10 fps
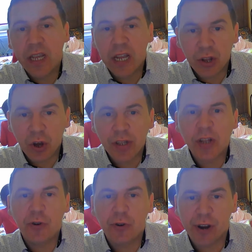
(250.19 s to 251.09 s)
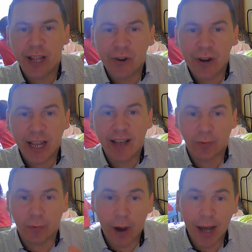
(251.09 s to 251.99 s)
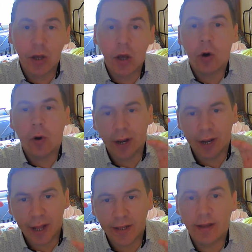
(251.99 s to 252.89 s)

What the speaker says: in order to realize one or another